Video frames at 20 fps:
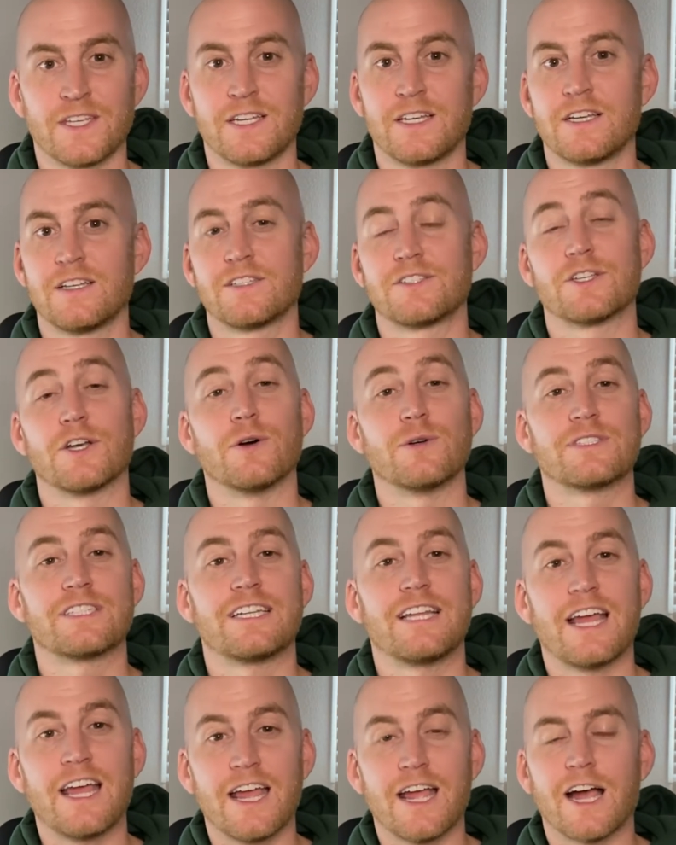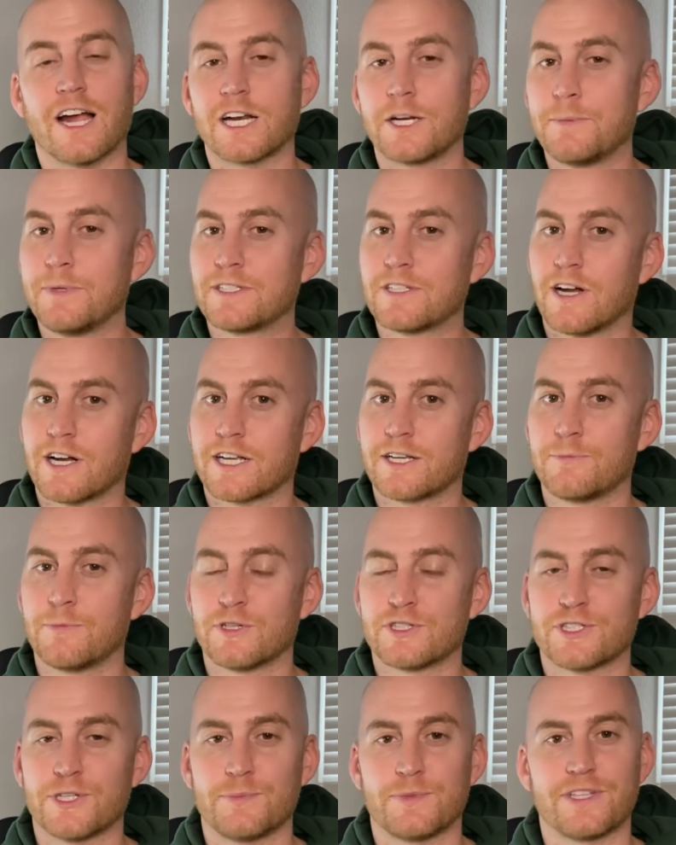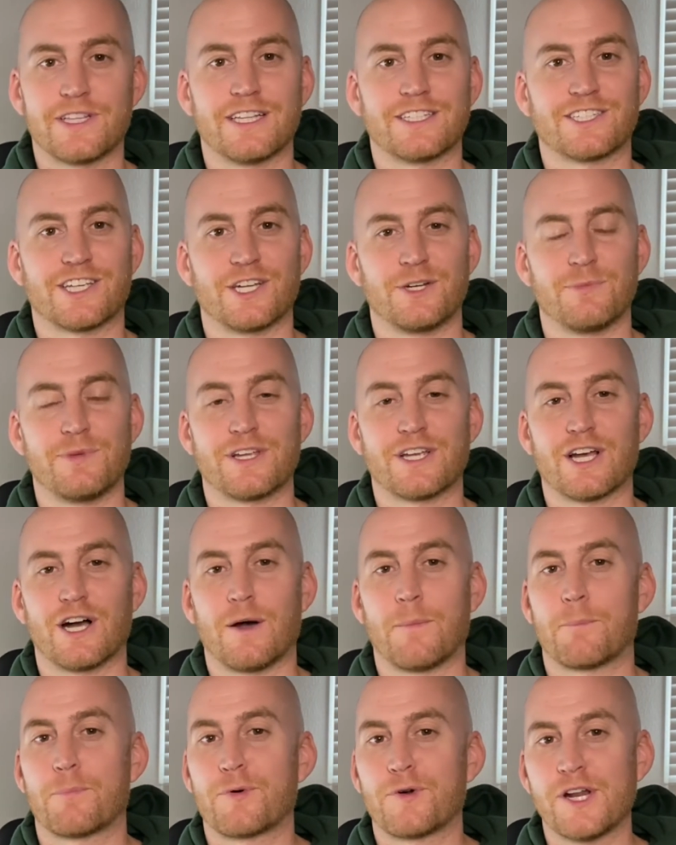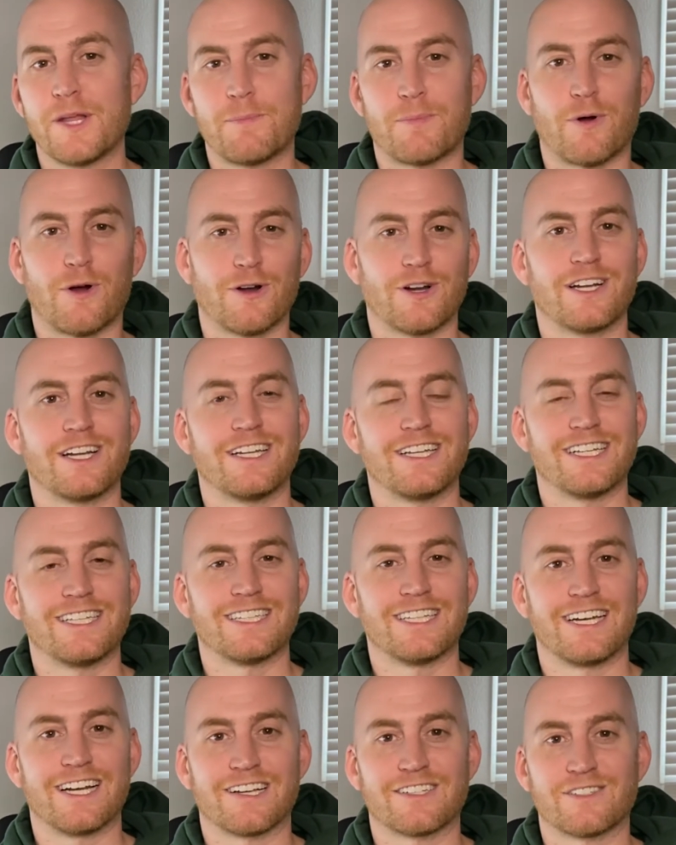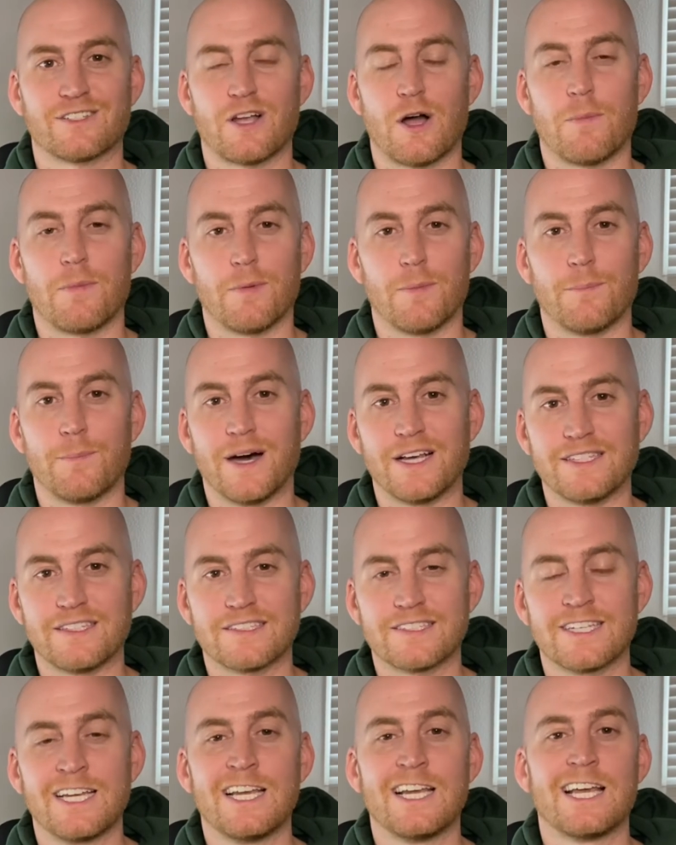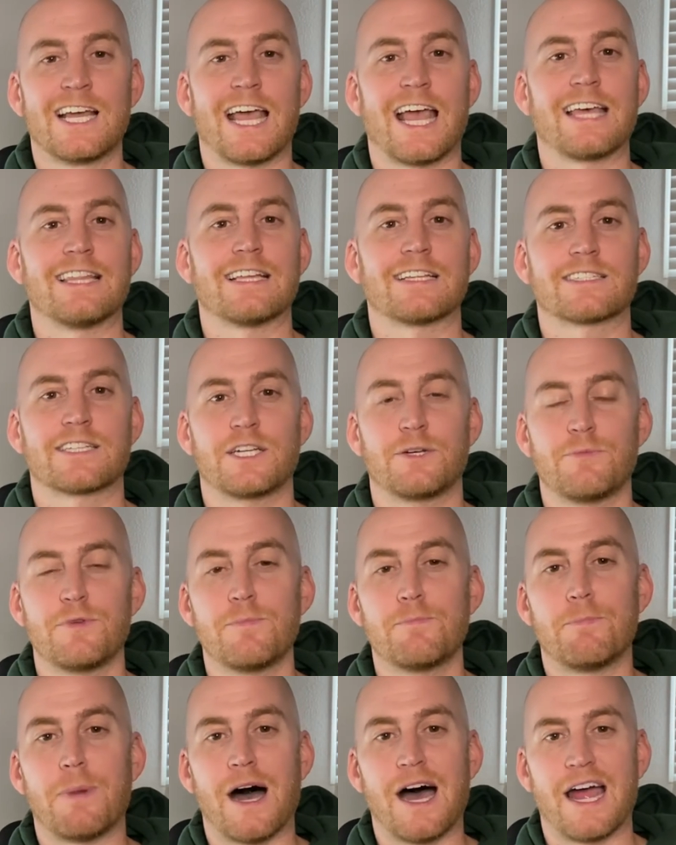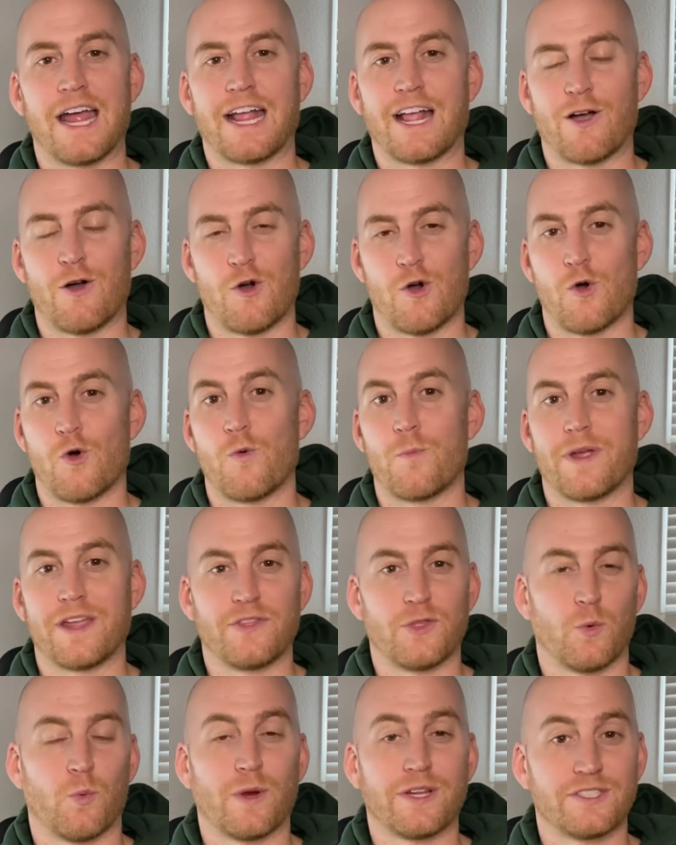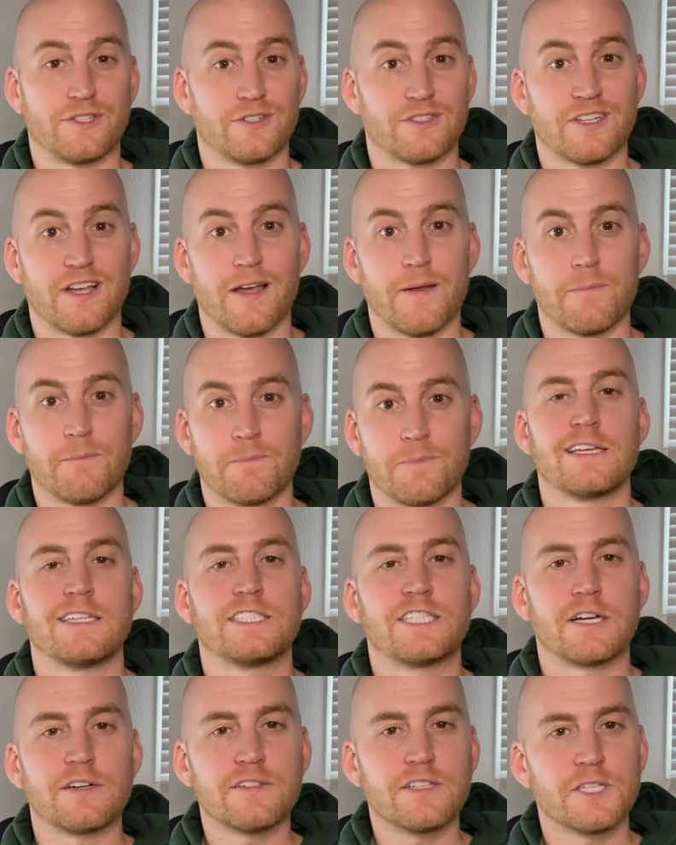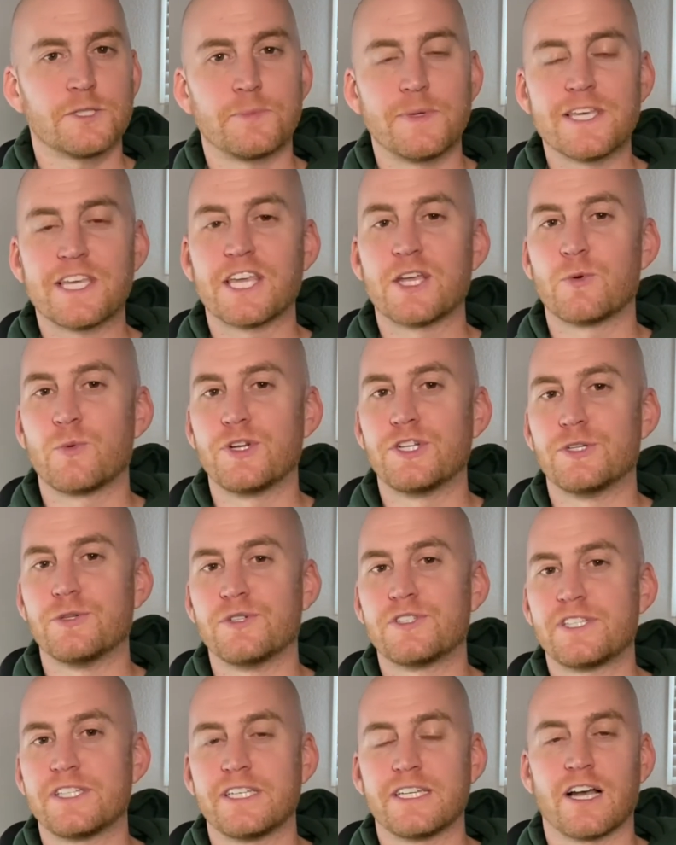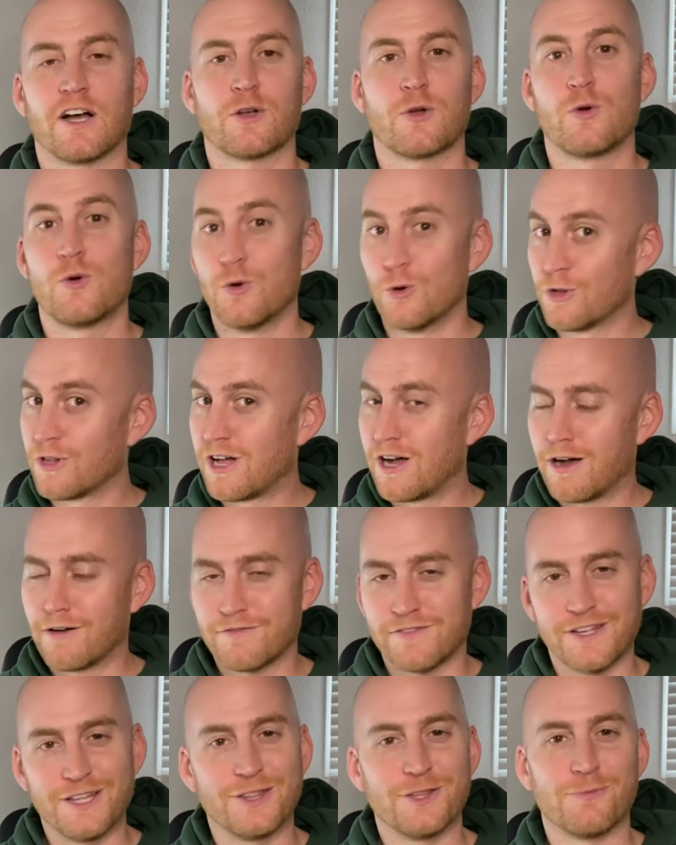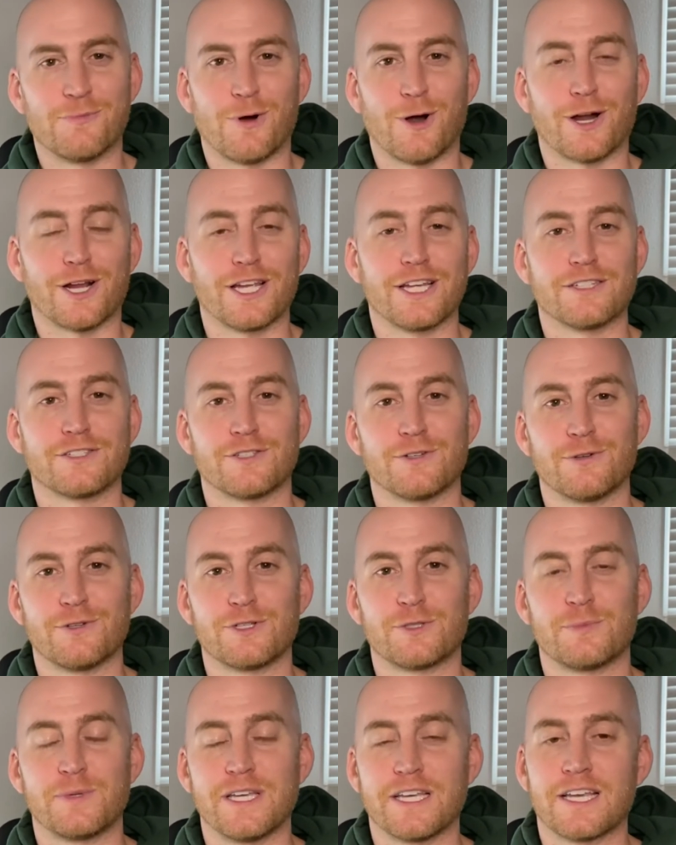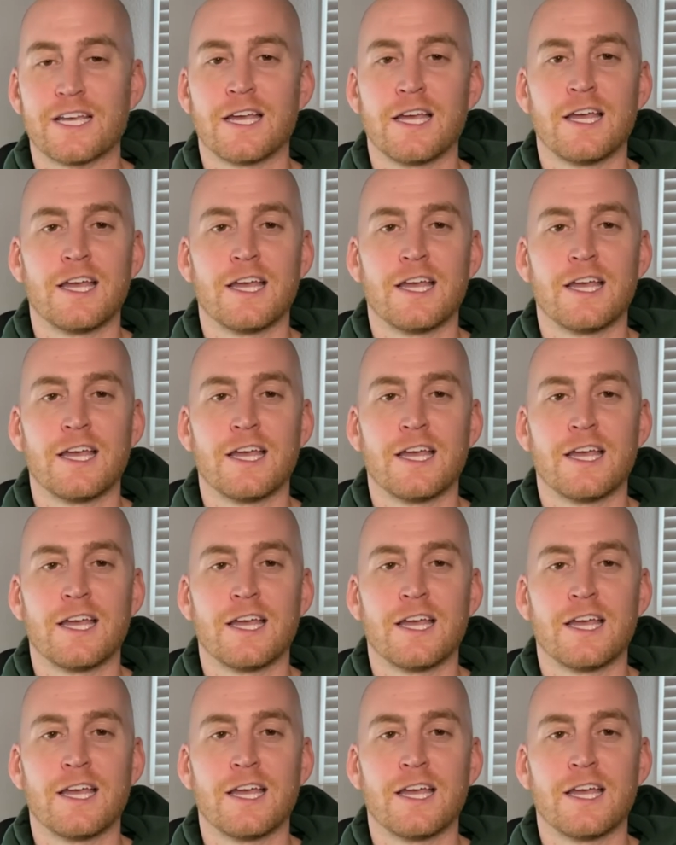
So today I'm going to be talking about something that's going to become pretty pertinent in the next couple months, and that's going to be buying a home in the wintertime. Generally speaking, we do see a cool off in the market, so to speak.